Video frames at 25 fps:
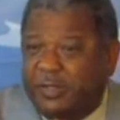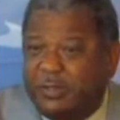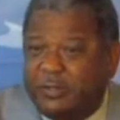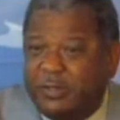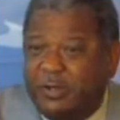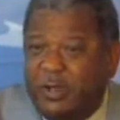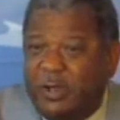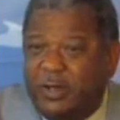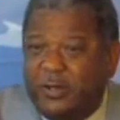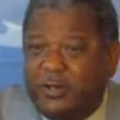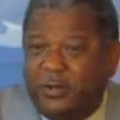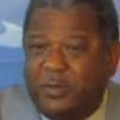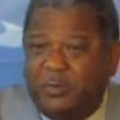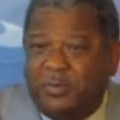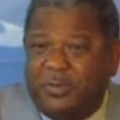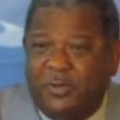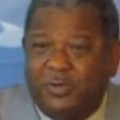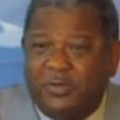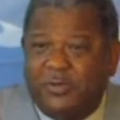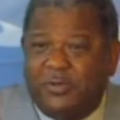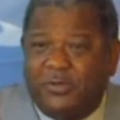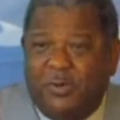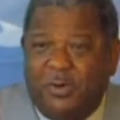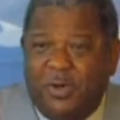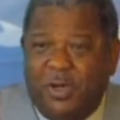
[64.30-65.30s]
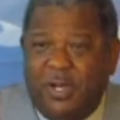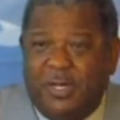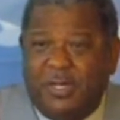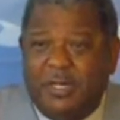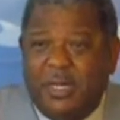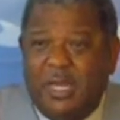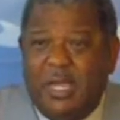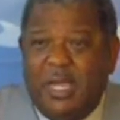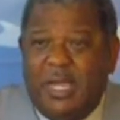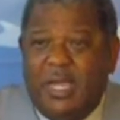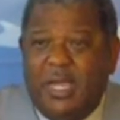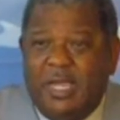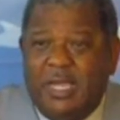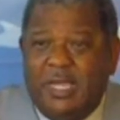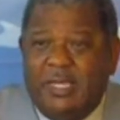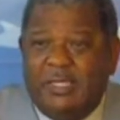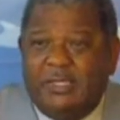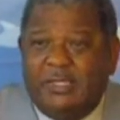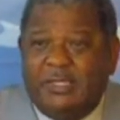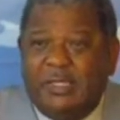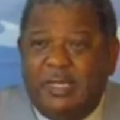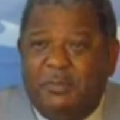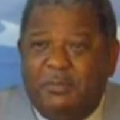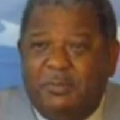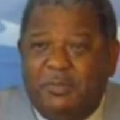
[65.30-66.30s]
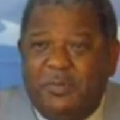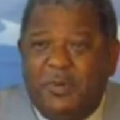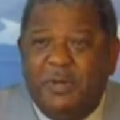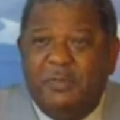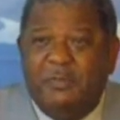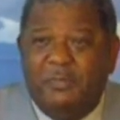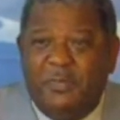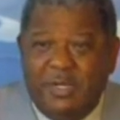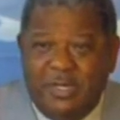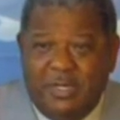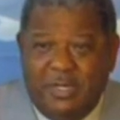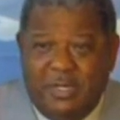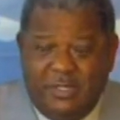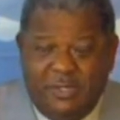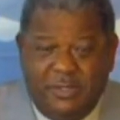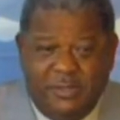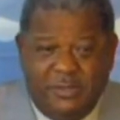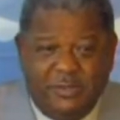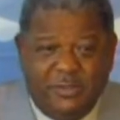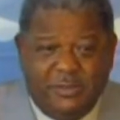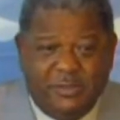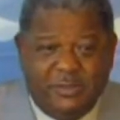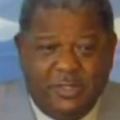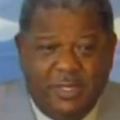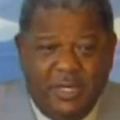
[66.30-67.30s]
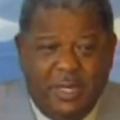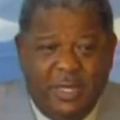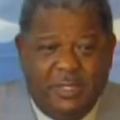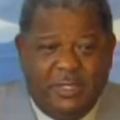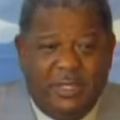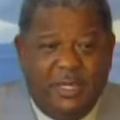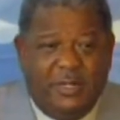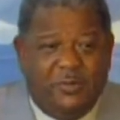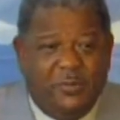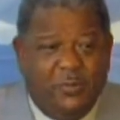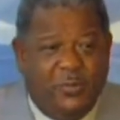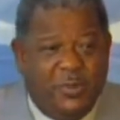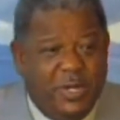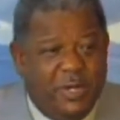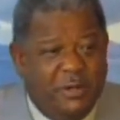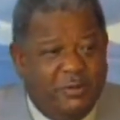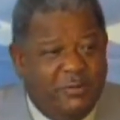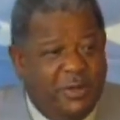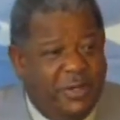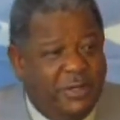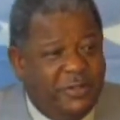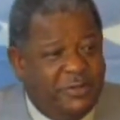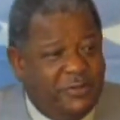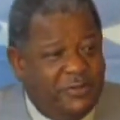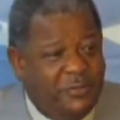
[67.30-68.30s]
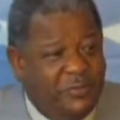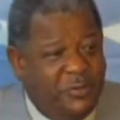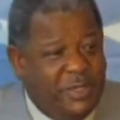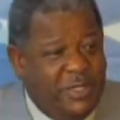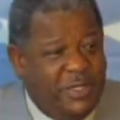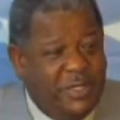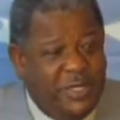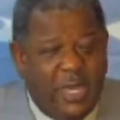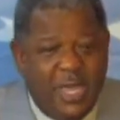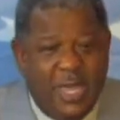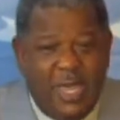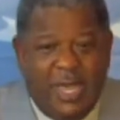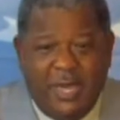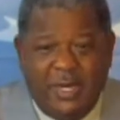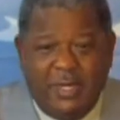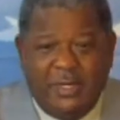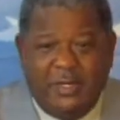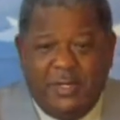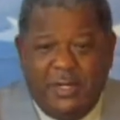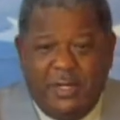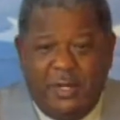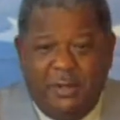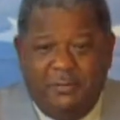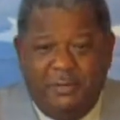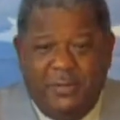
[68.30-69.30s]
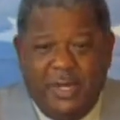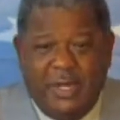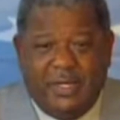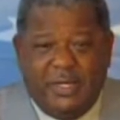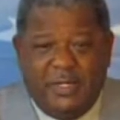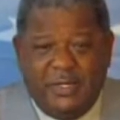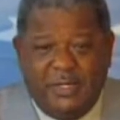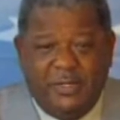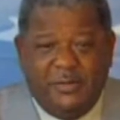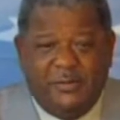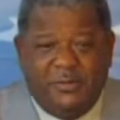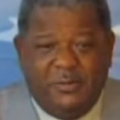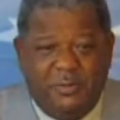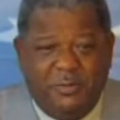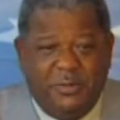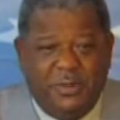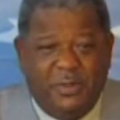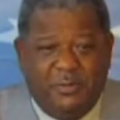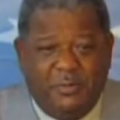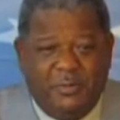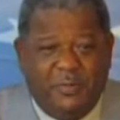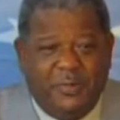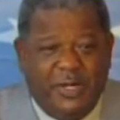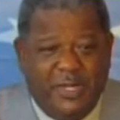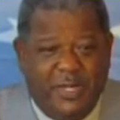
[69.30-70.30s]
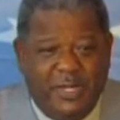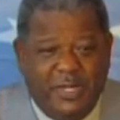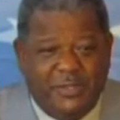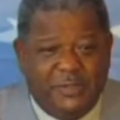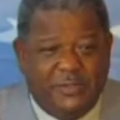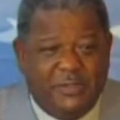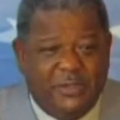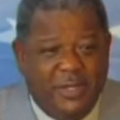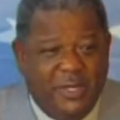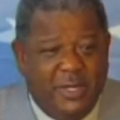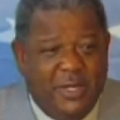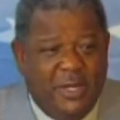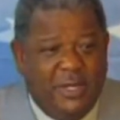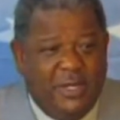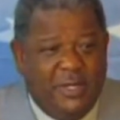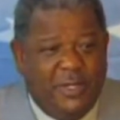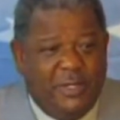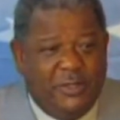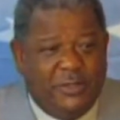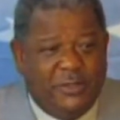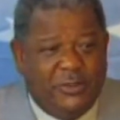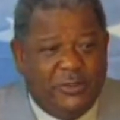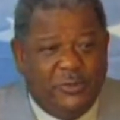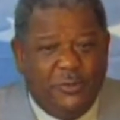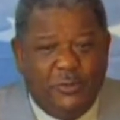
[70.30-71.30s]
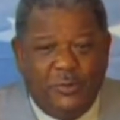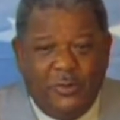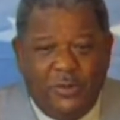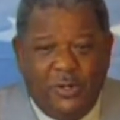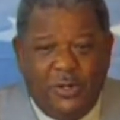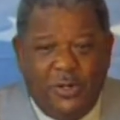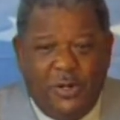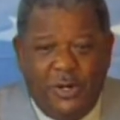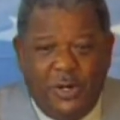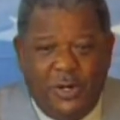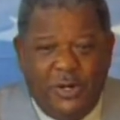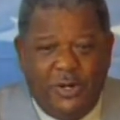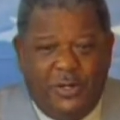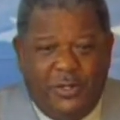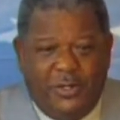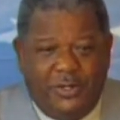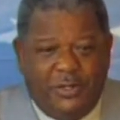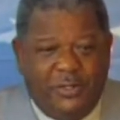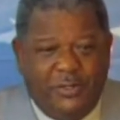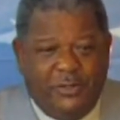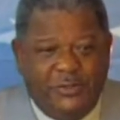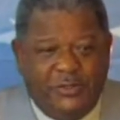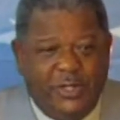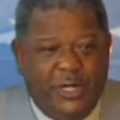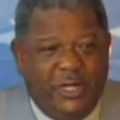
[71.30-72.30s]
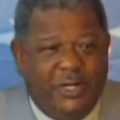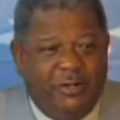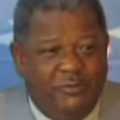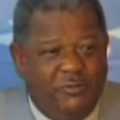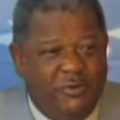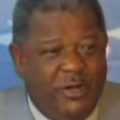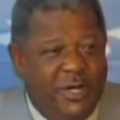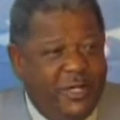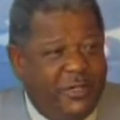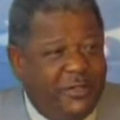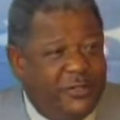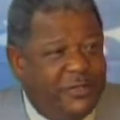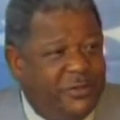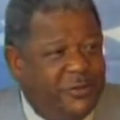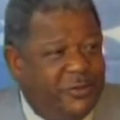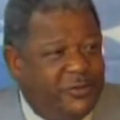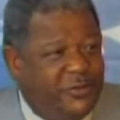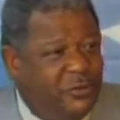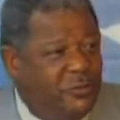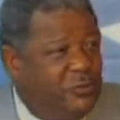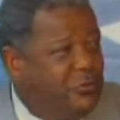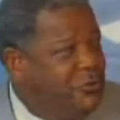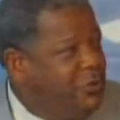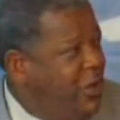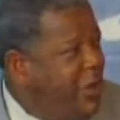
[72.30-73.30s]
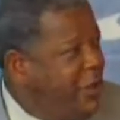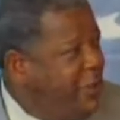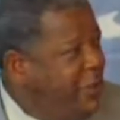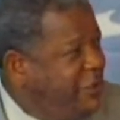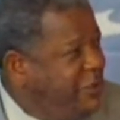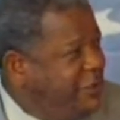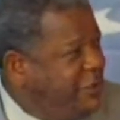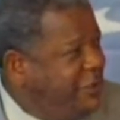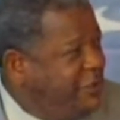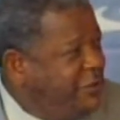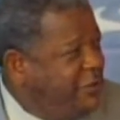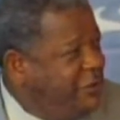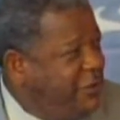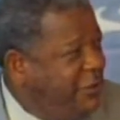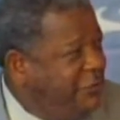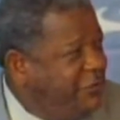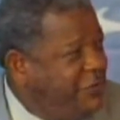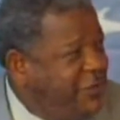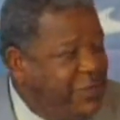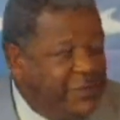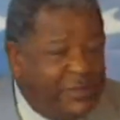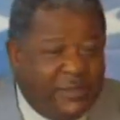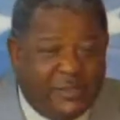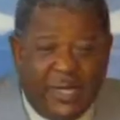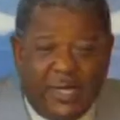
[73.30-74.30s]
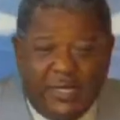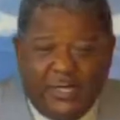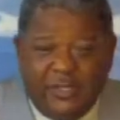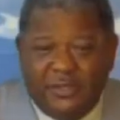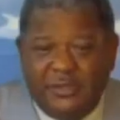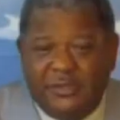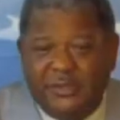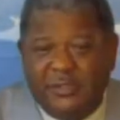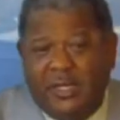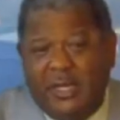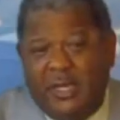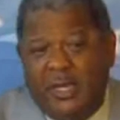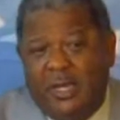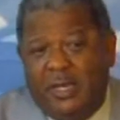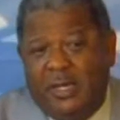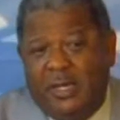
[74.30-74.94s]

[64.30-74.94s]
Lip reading: has gone up and so on, it simply means that whereas we had a mechanism in place to generate $2 and something cents,